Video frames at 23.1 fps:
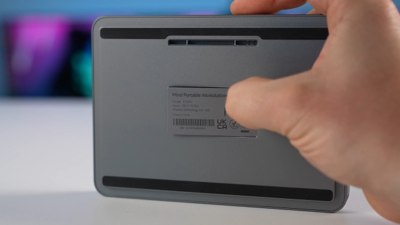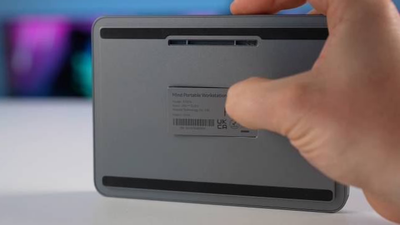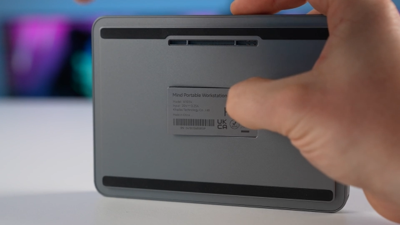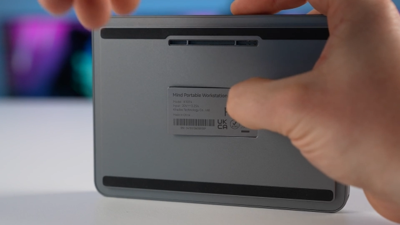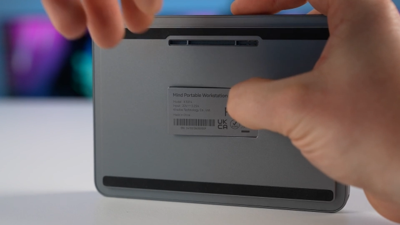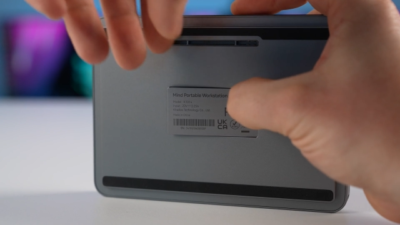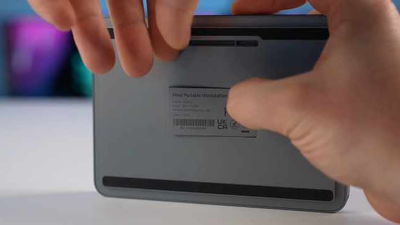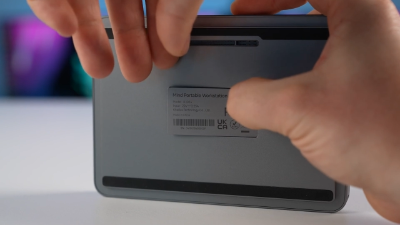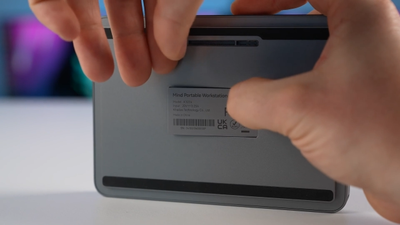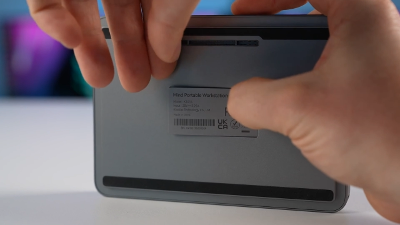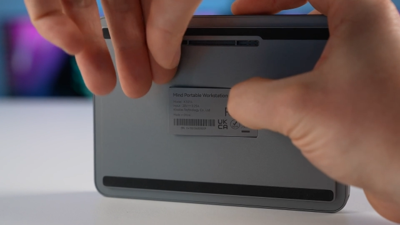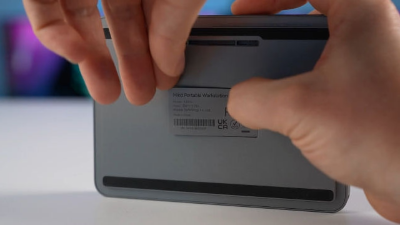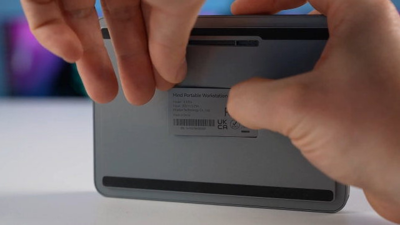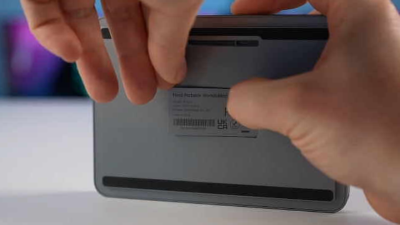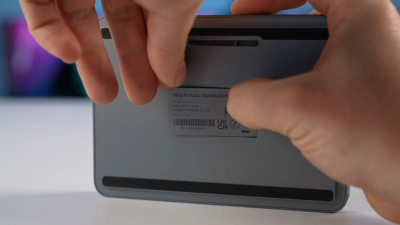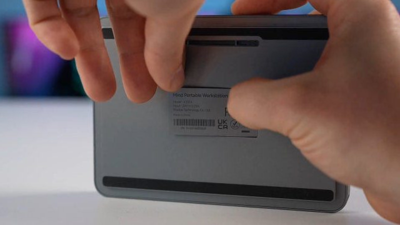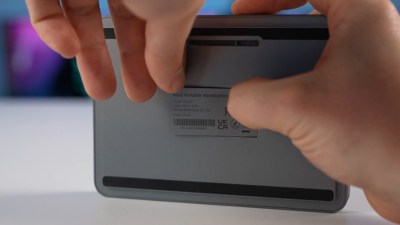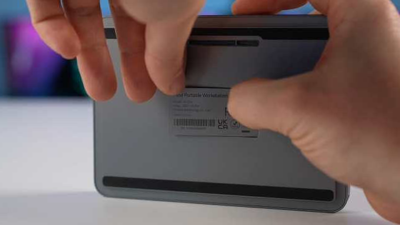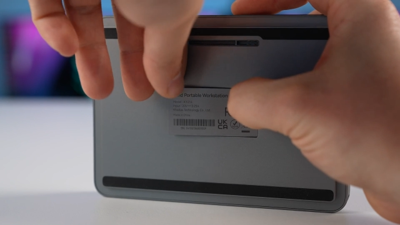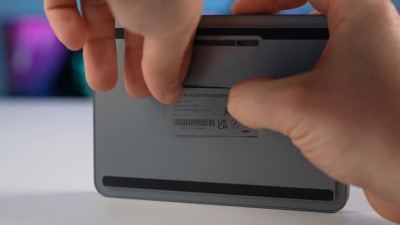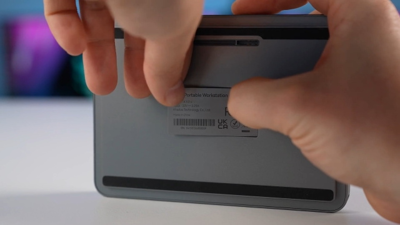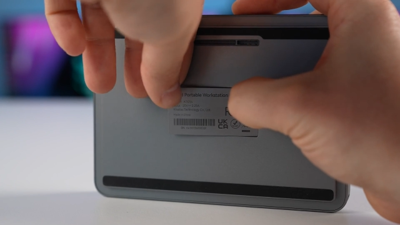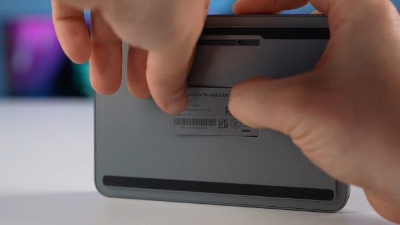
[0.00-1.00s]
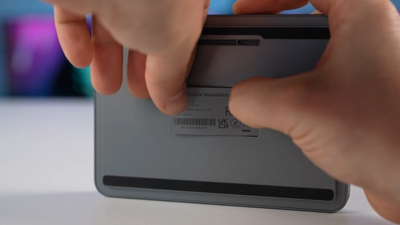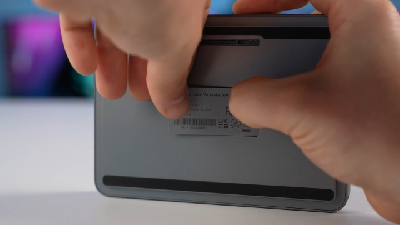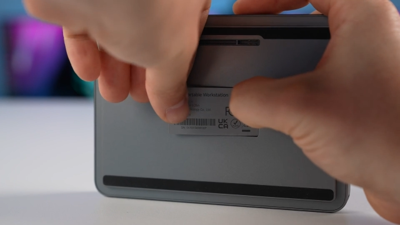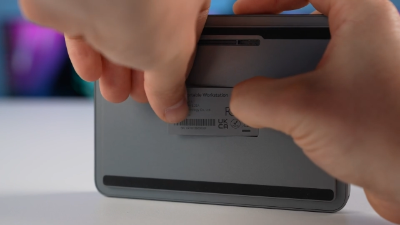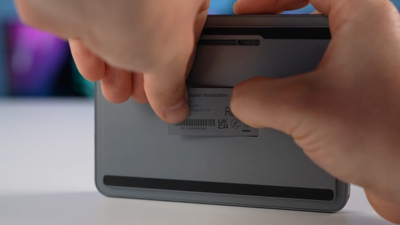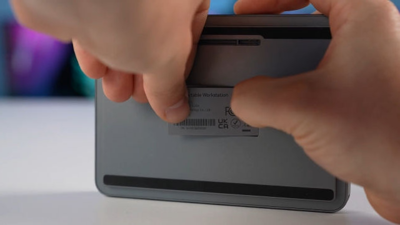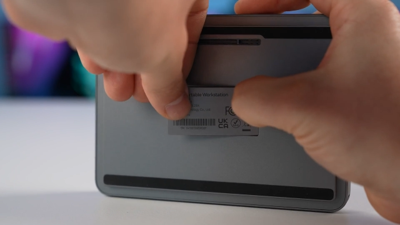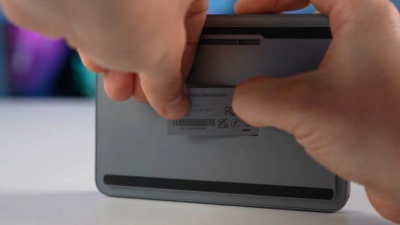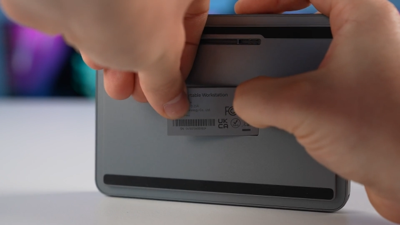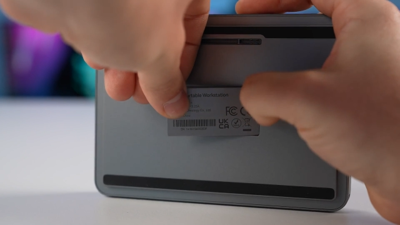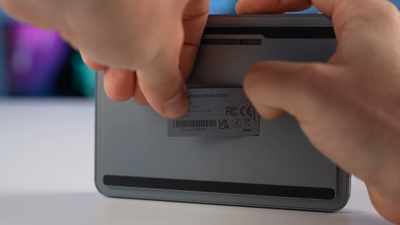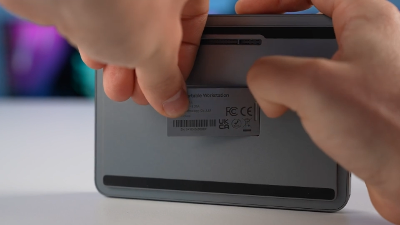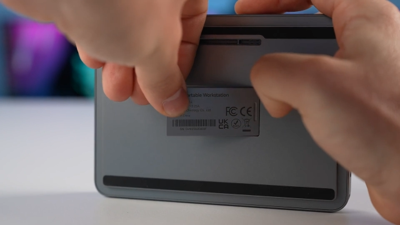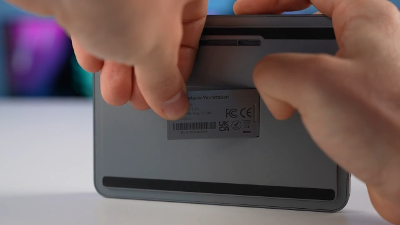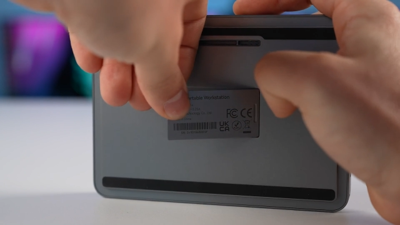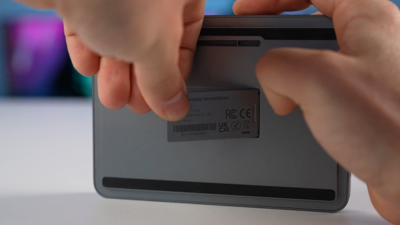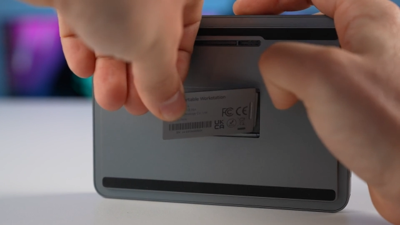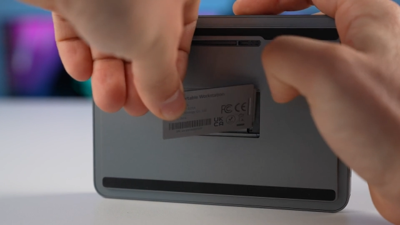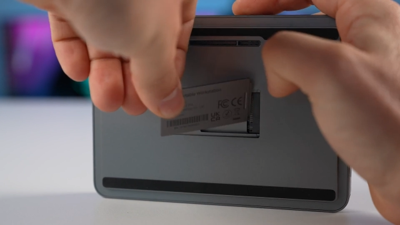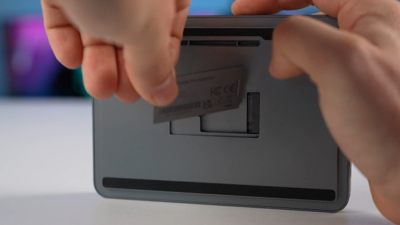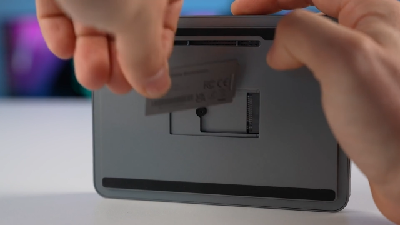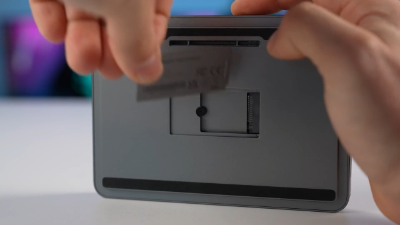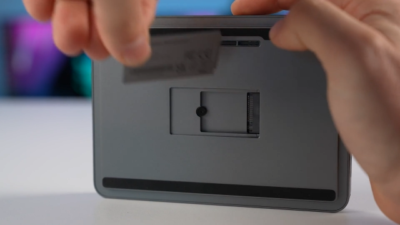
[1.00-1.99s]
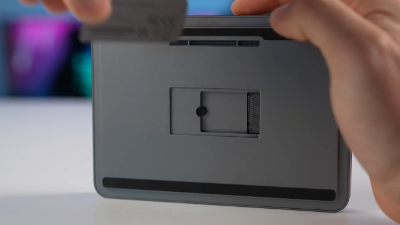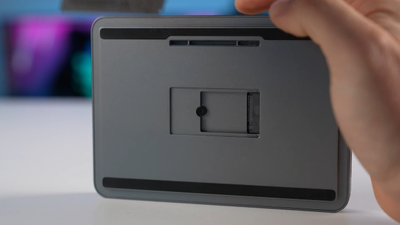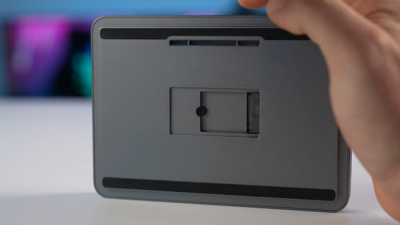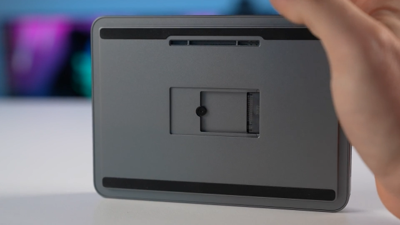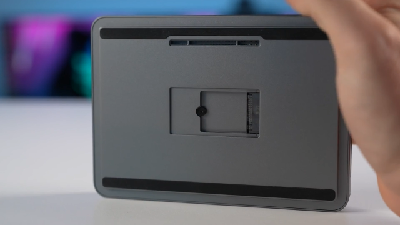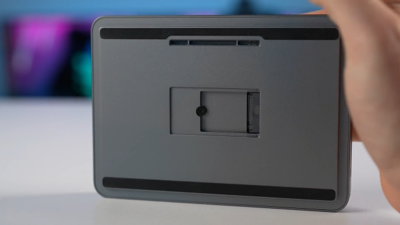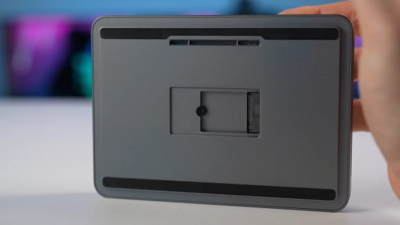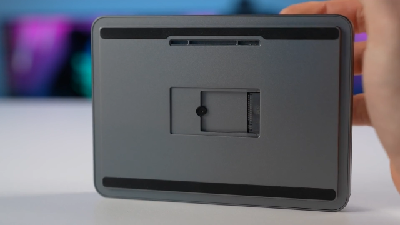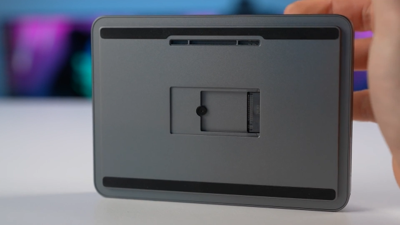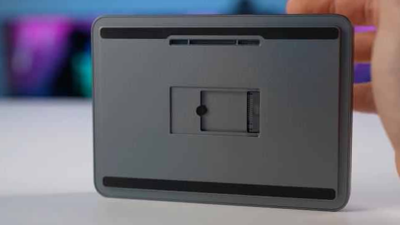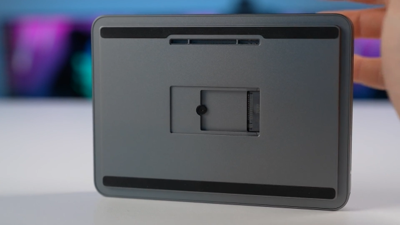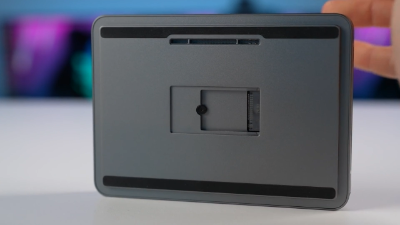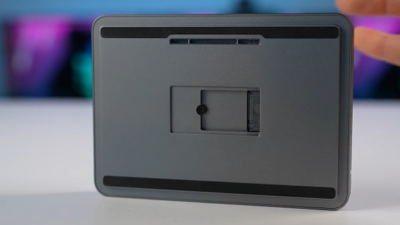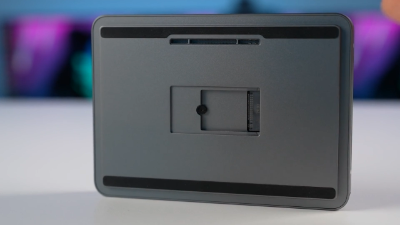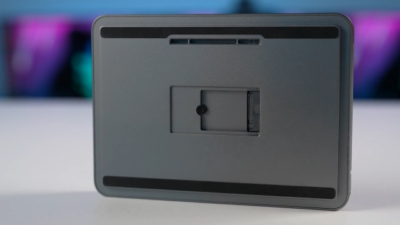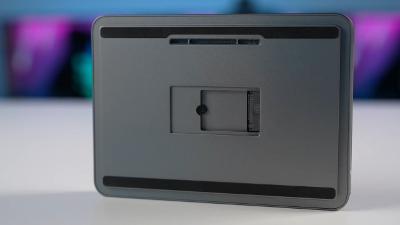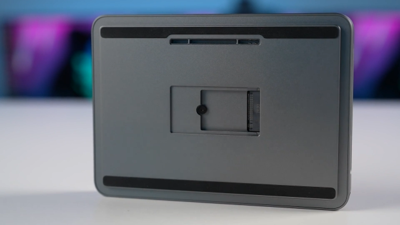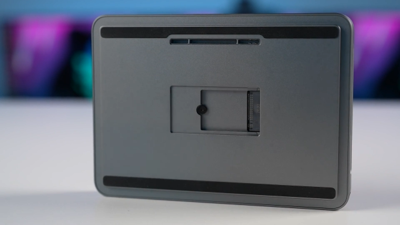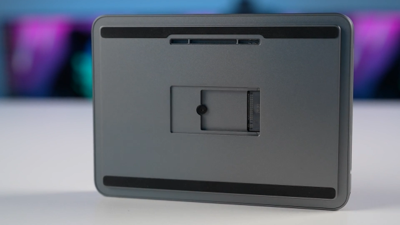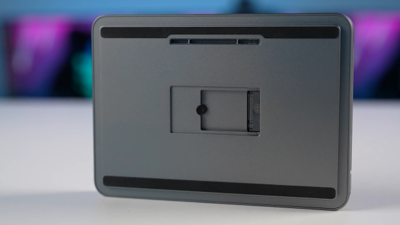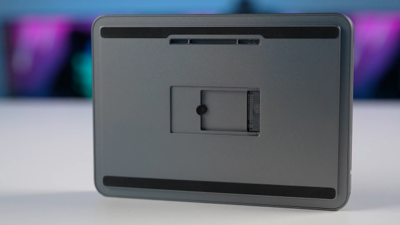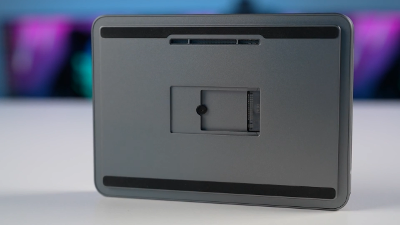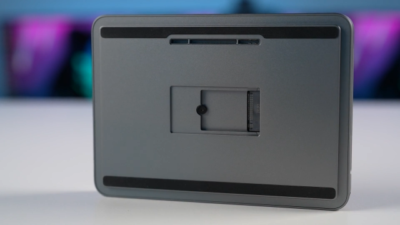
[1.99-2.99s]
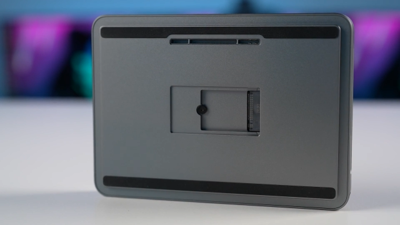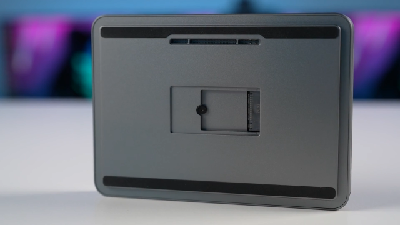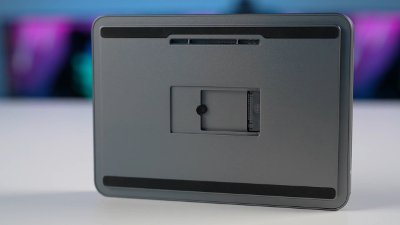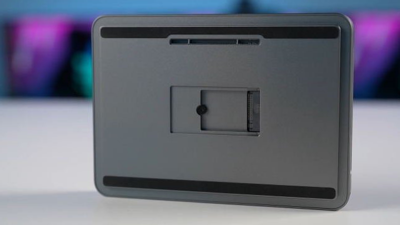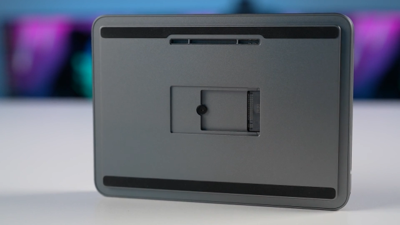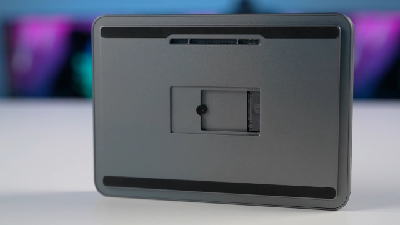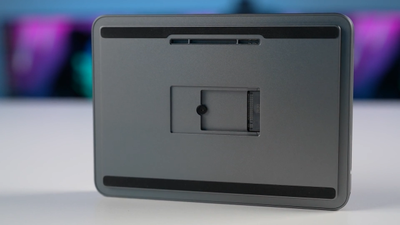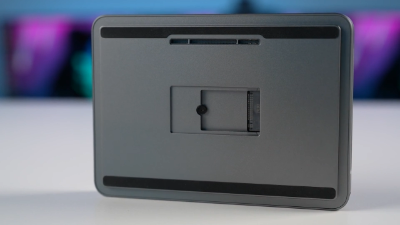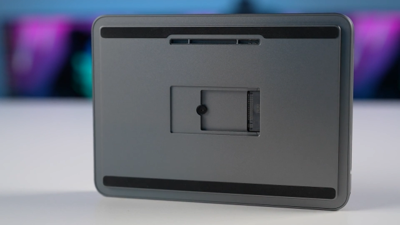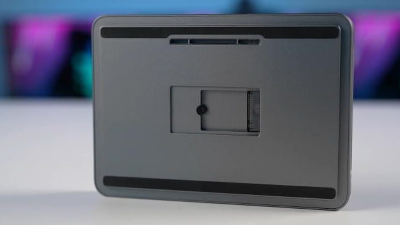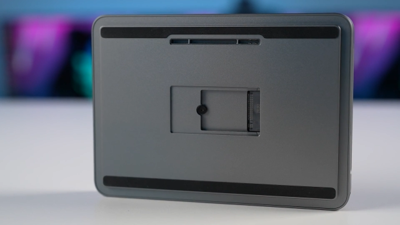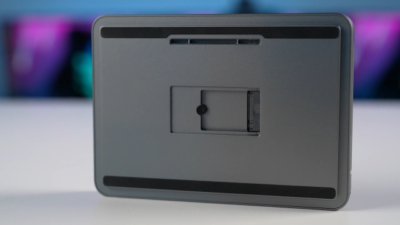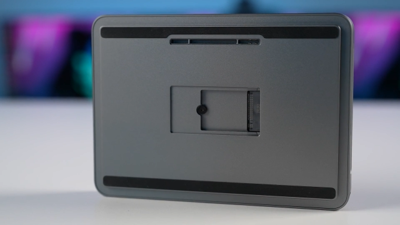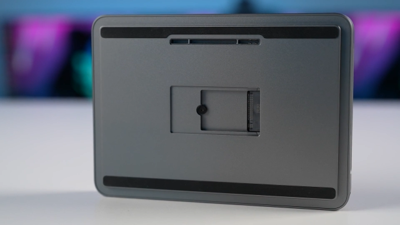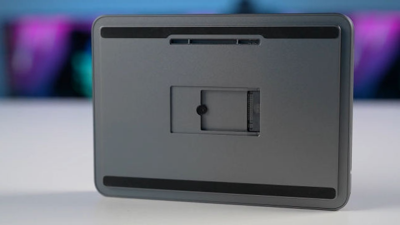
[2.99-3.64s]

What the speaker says: (no speaker visible)